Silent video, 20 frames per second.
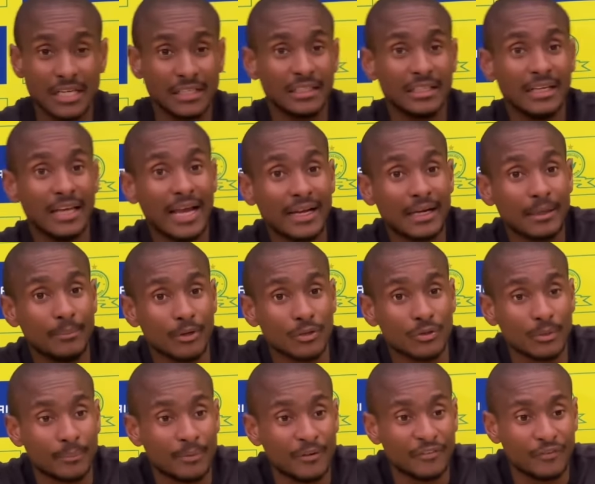I didn't like about
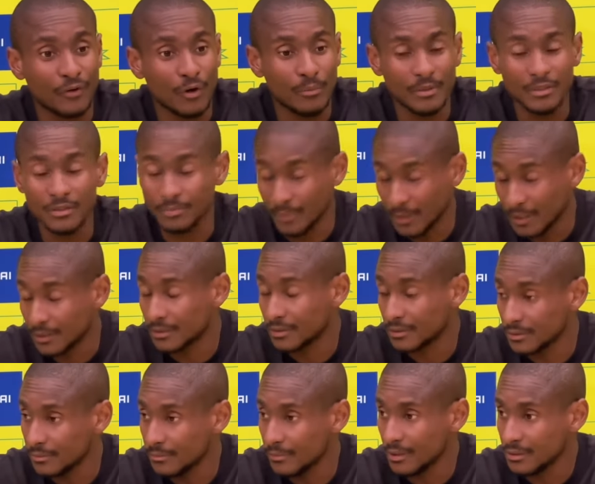the performance, but
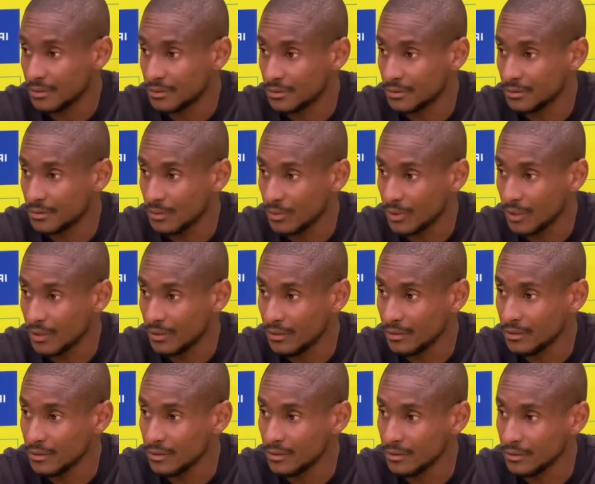but okay.
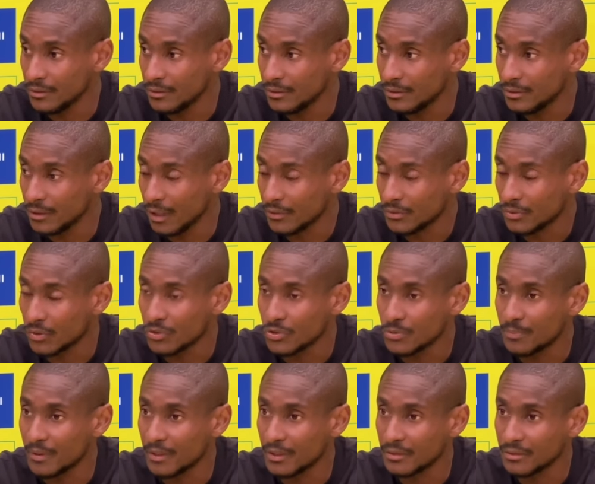In in
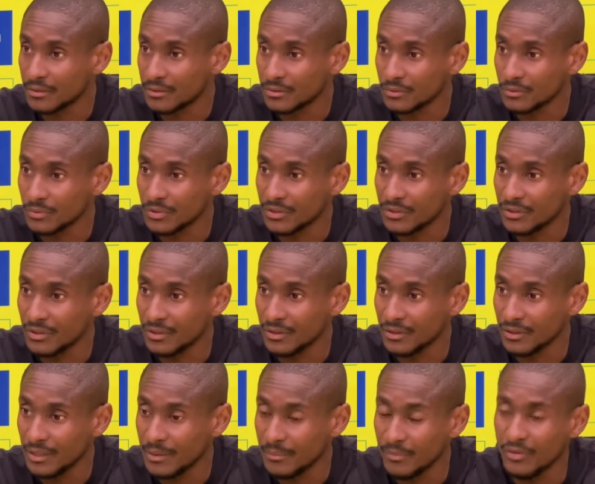retrospect, with
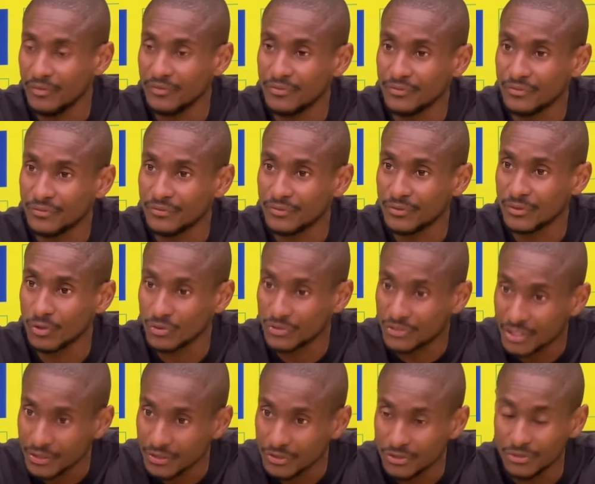the number of
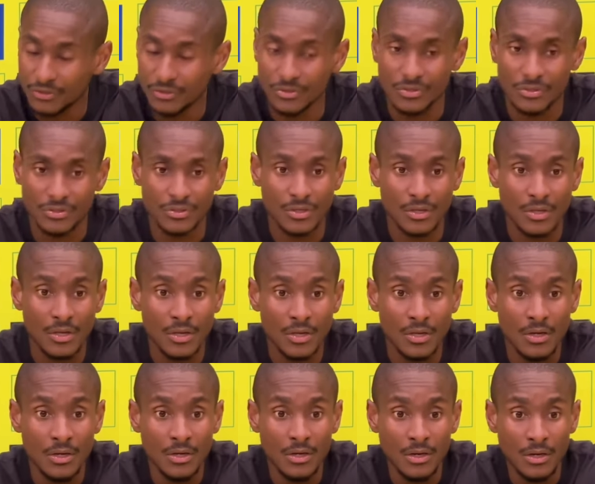rotations,
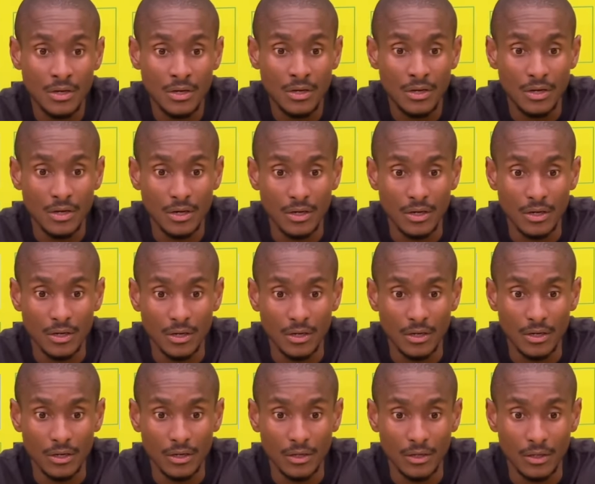
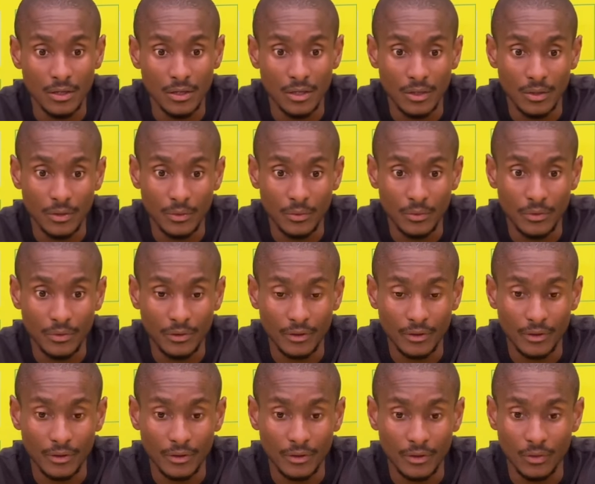uh, with
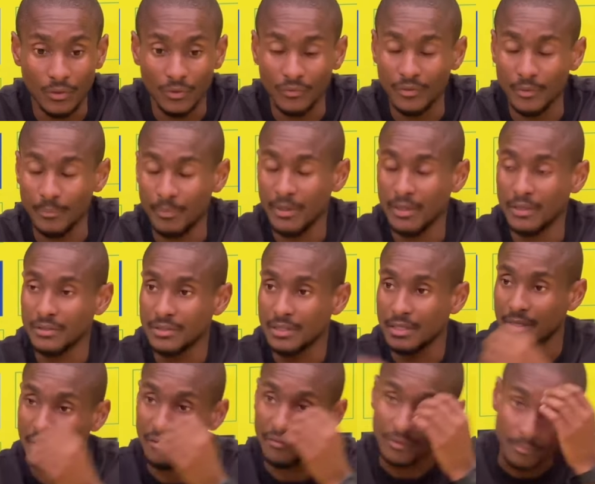a lot of the players
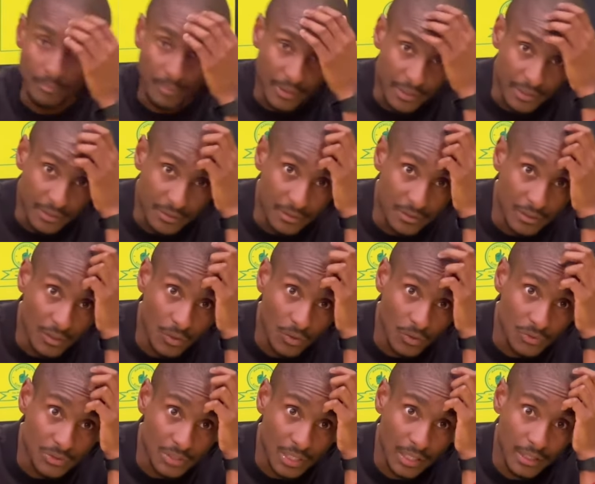that haven't played in a
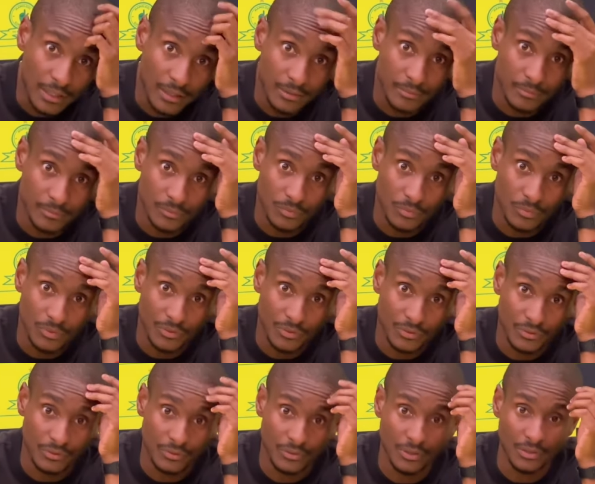long time,
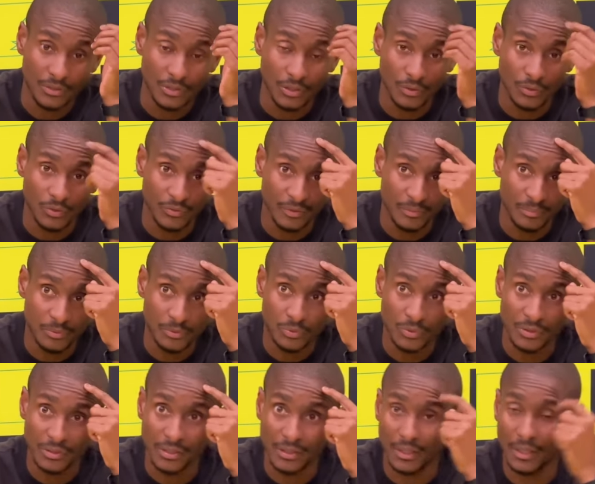with the turnover
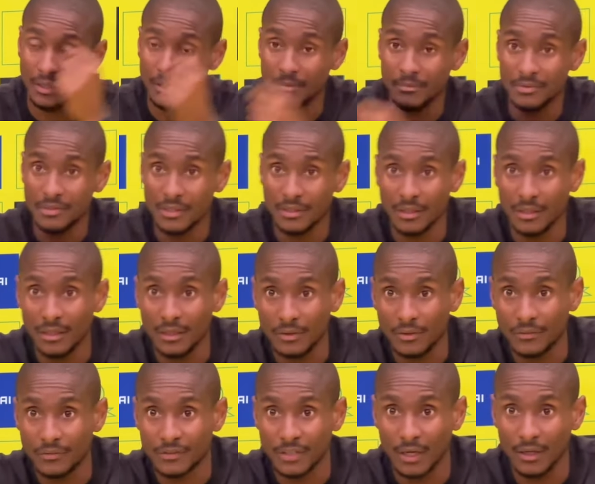between the games and the lack
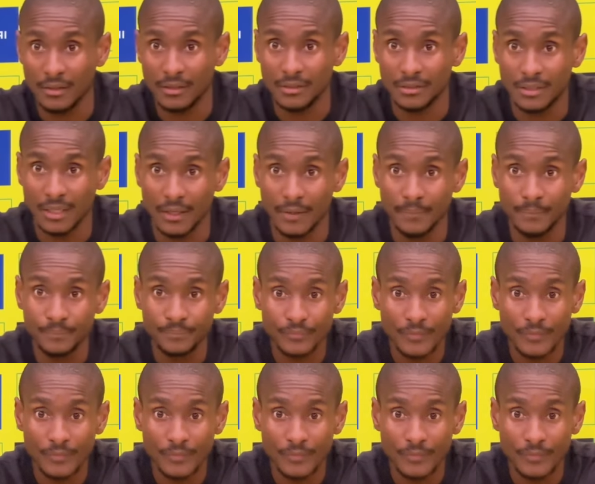of training time,